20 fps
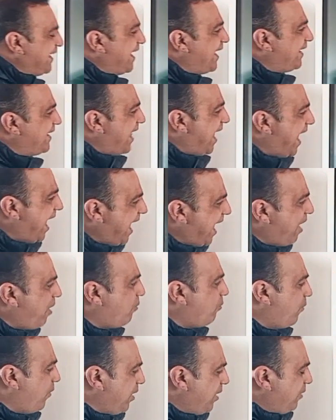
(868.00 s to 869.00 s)
can
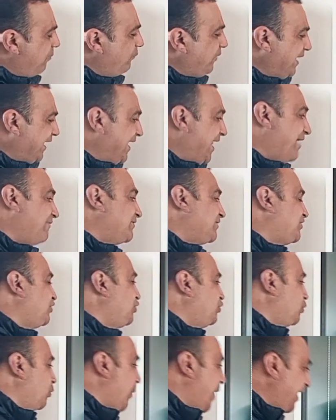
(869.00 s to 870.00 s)
have a
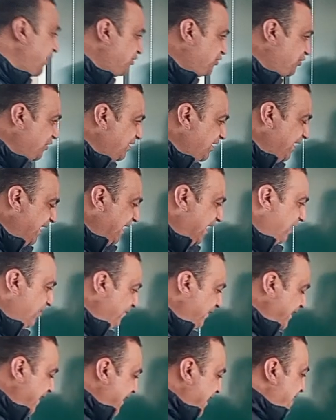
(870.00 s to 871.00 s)
situation here.
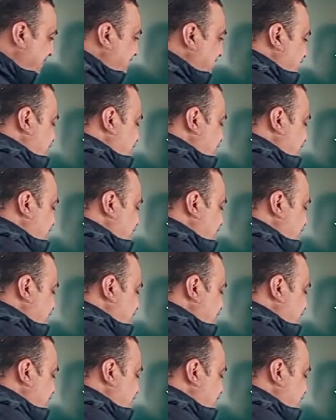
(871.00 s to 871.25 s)
We can have